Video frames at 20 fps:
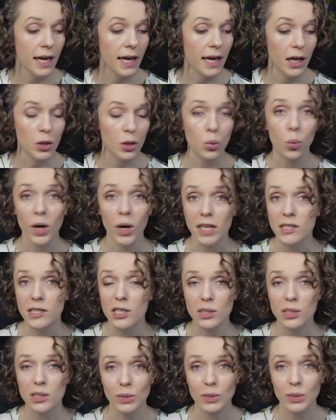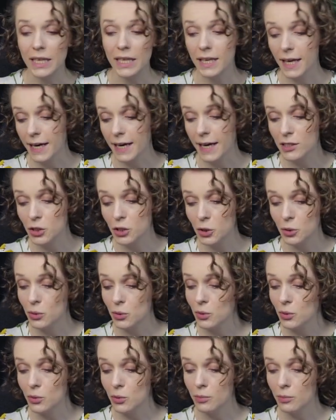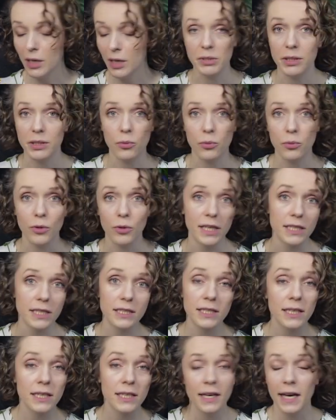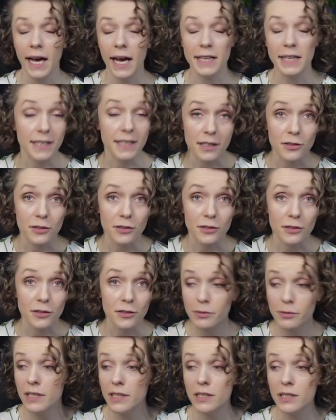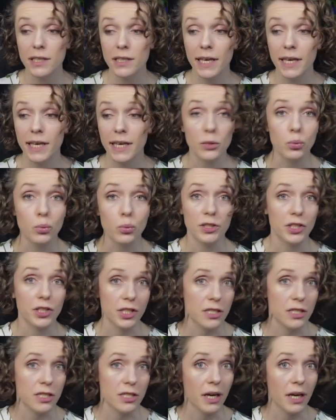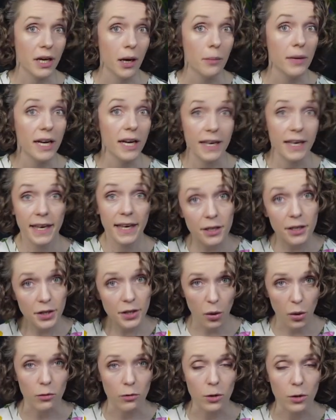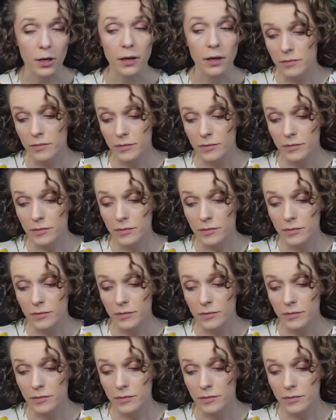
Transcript: And once we get to maybe the point at the end of the sprint, it will just become a carryover.